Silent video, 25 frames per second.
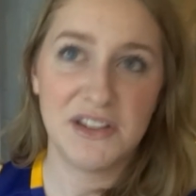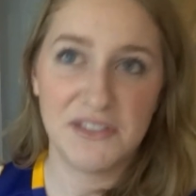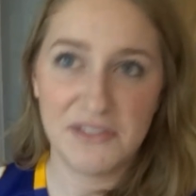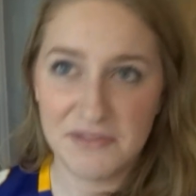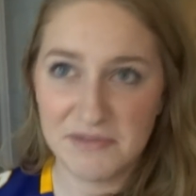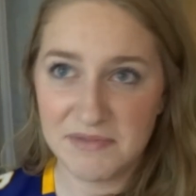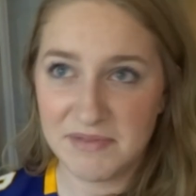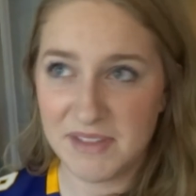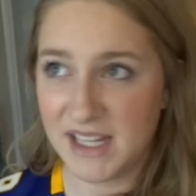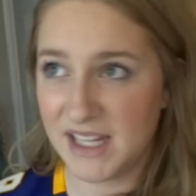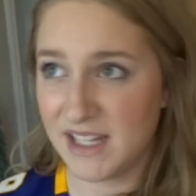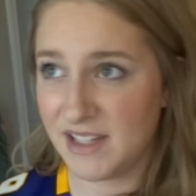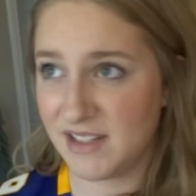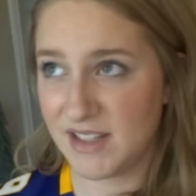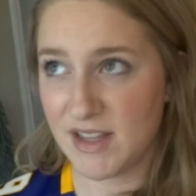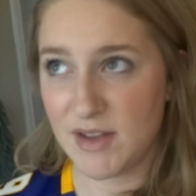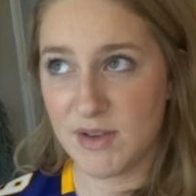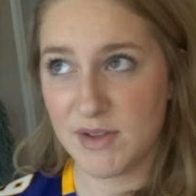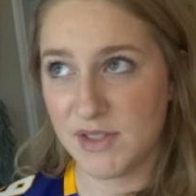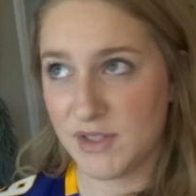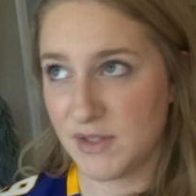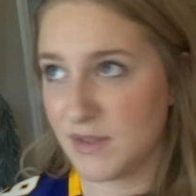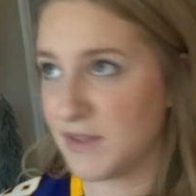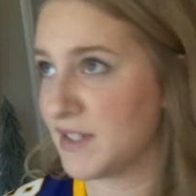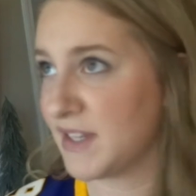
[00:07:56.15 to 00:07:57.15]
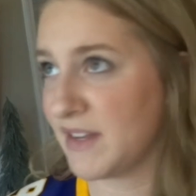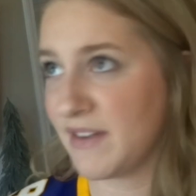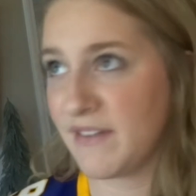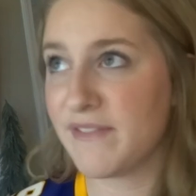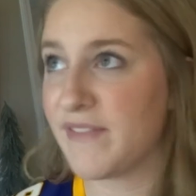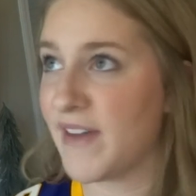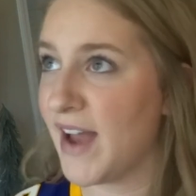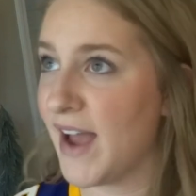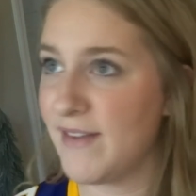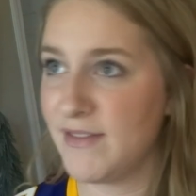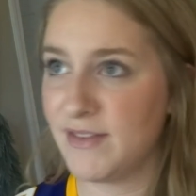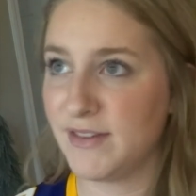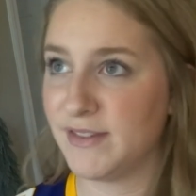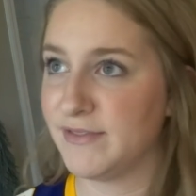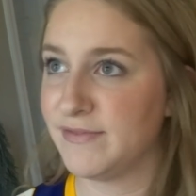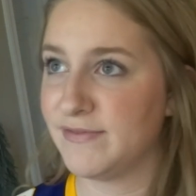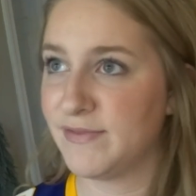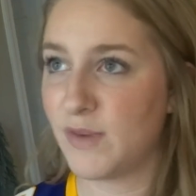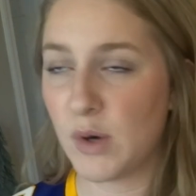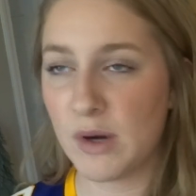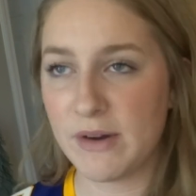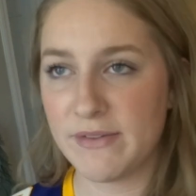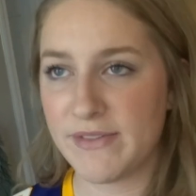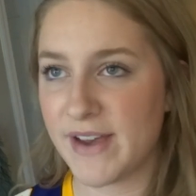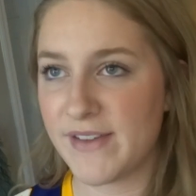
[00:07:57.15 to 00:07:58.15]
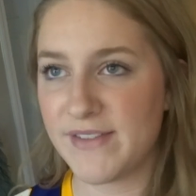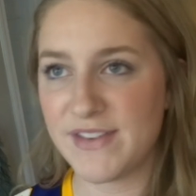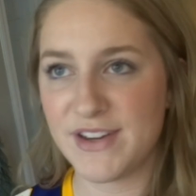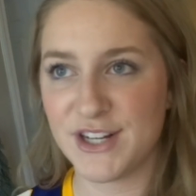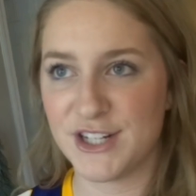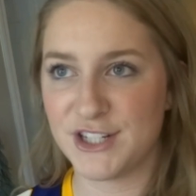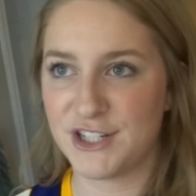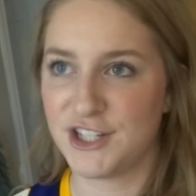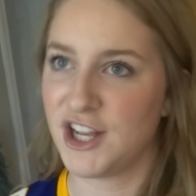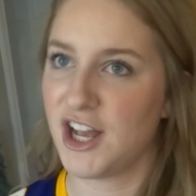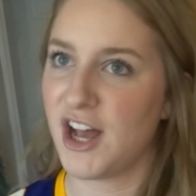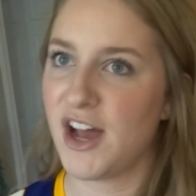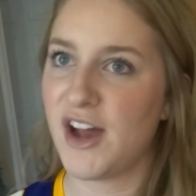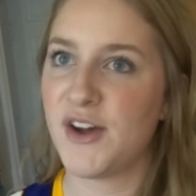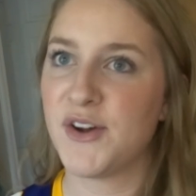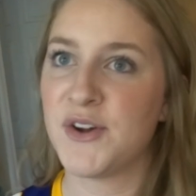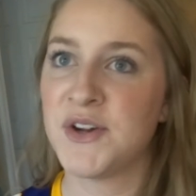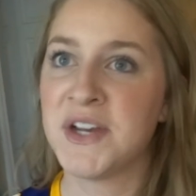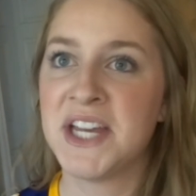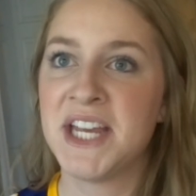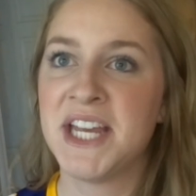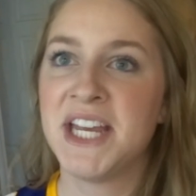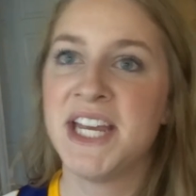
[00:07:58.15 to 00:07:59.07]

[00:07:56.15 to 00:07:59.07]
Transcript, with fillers: if like uh, so like five or four or five years ago.